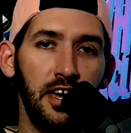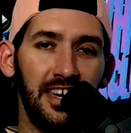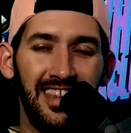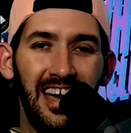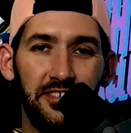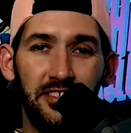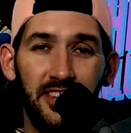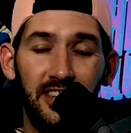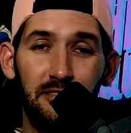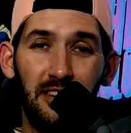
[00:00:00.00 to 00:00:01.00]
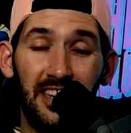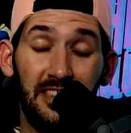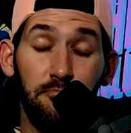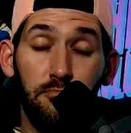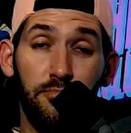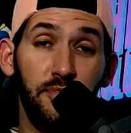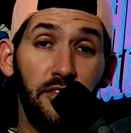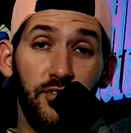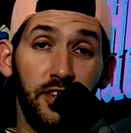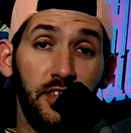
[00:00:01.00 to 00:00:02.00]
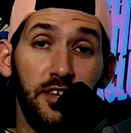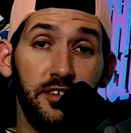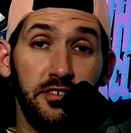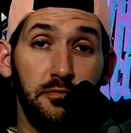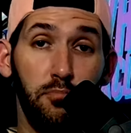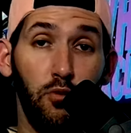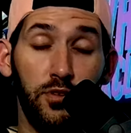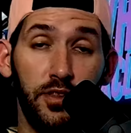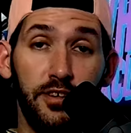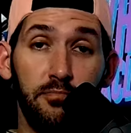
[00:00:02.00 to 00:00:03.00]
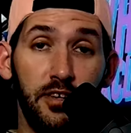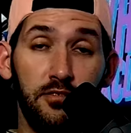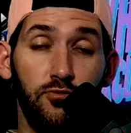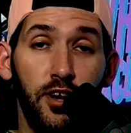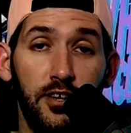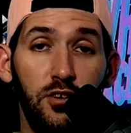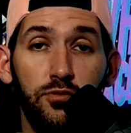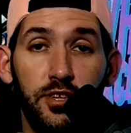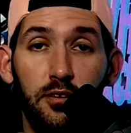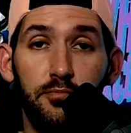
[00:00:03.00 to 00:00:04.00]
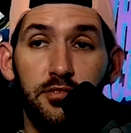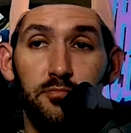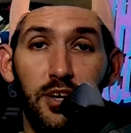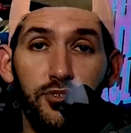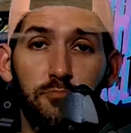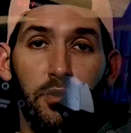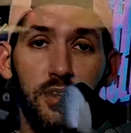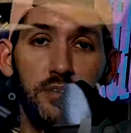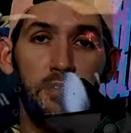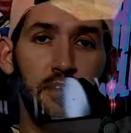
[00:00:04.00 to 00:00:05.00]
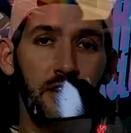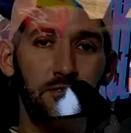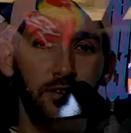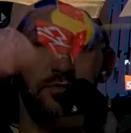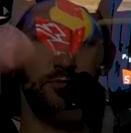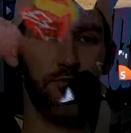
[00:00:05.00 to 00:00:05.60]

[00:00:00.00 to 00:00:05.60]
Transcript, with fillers: And lastly, and definitely least importantly, because we're not using them as much, but we haven't